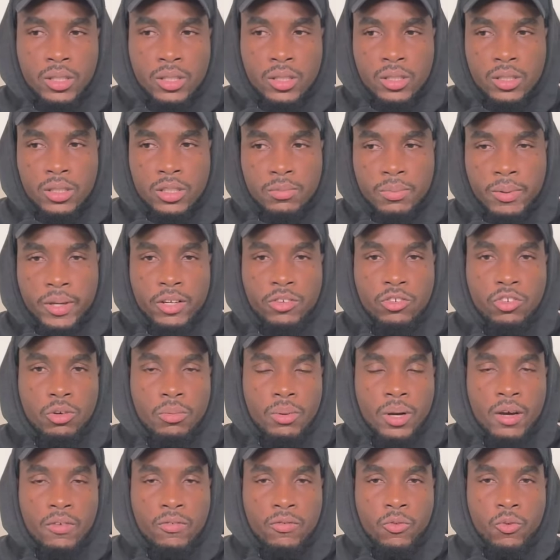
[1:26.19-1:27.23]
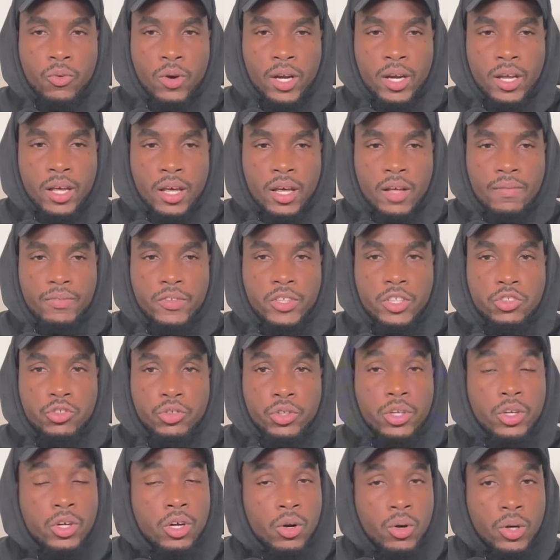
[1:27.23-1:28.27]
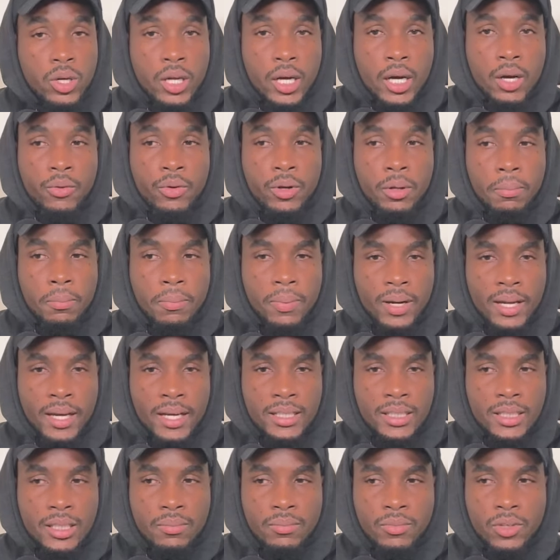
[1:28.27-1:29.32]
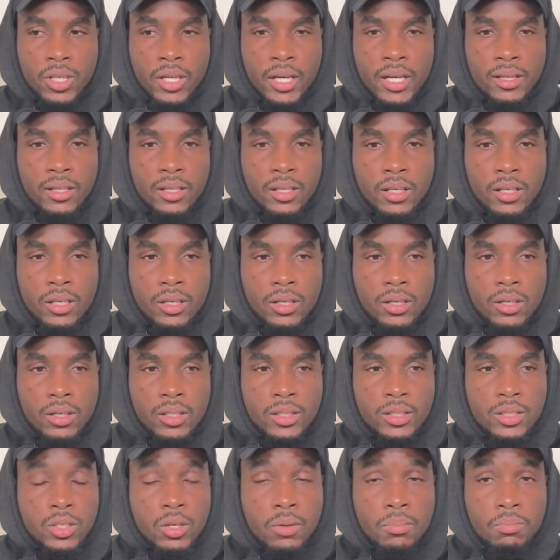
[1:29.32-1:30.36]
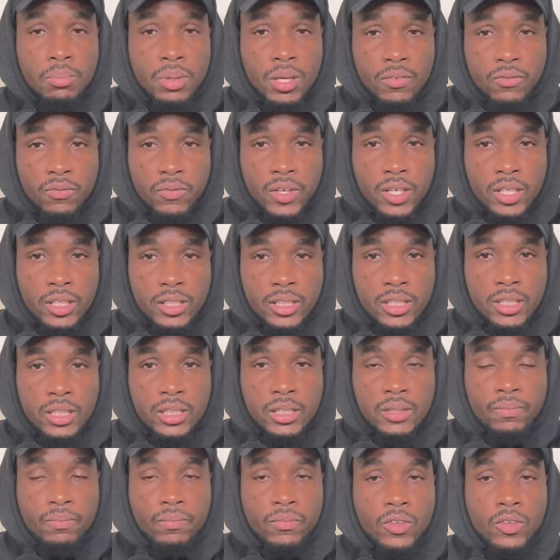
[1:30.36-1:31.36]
the spectrum of what is really going on with the players and you know, I think some big faces